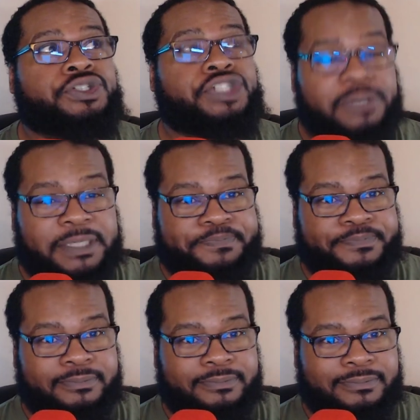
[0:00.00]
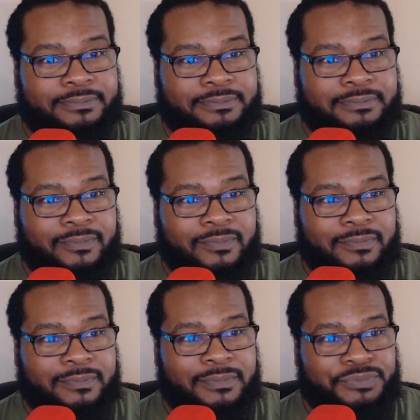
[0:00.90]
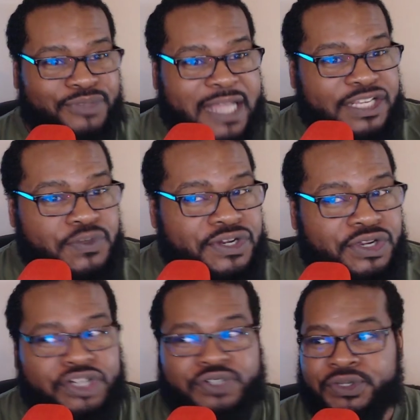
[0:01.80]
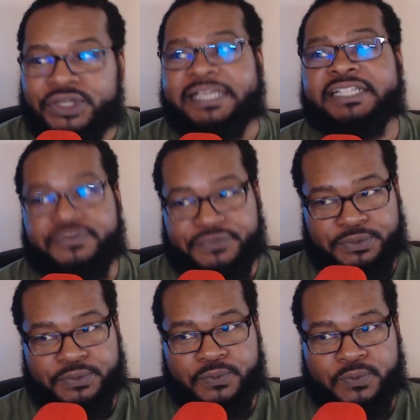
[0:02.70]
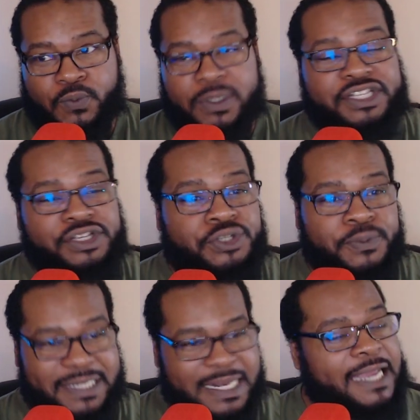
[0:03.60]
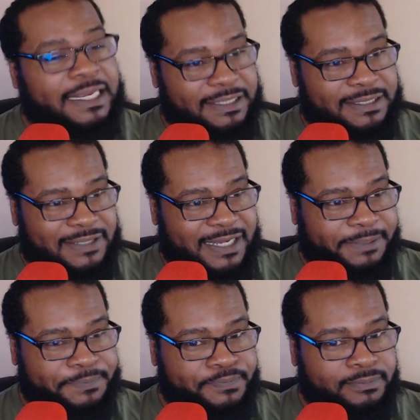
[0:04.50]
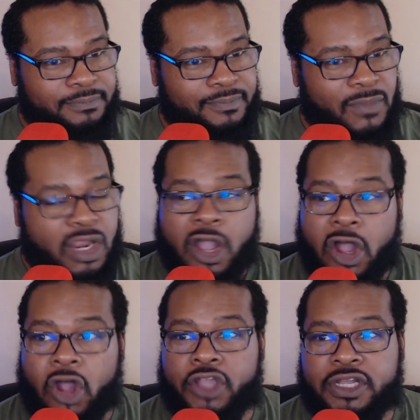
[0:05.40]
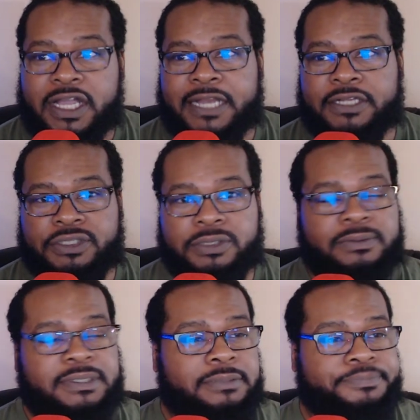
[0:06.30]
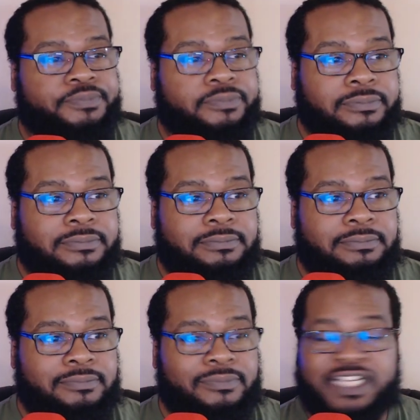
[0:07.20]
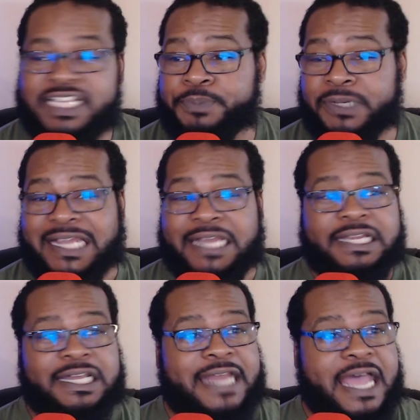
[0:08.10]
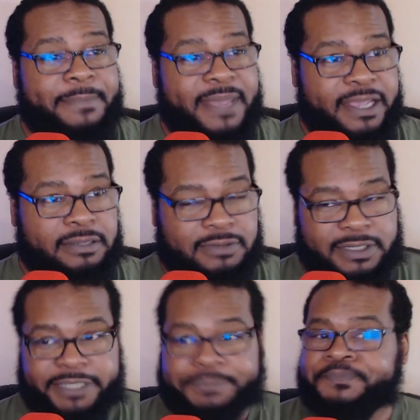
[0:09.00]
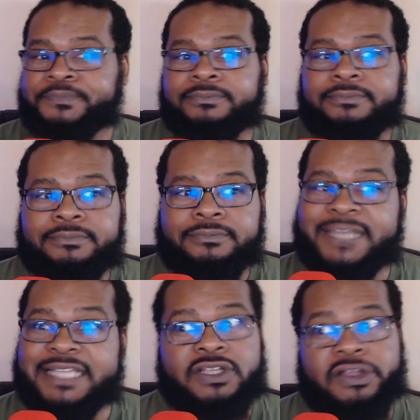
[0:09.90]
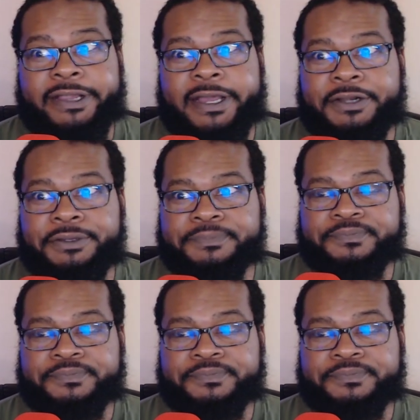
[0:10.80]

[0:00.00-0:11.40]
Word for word: show up, that's when you're going to do your interview with the YouTube elites, okay? All you got to do is bring that nigga a dime bag, okay? That's all you got to do.